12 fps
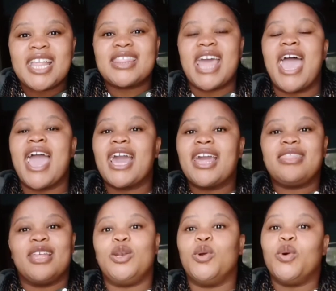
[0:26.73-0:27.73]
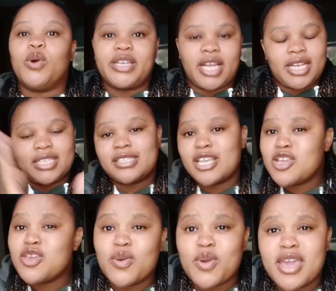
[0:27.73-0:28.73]
Thank the Lord. It is the
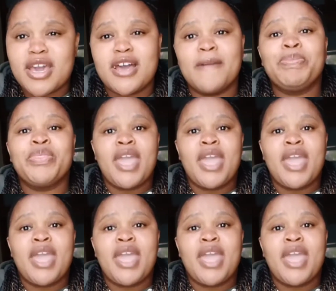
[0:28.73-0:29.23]
new year.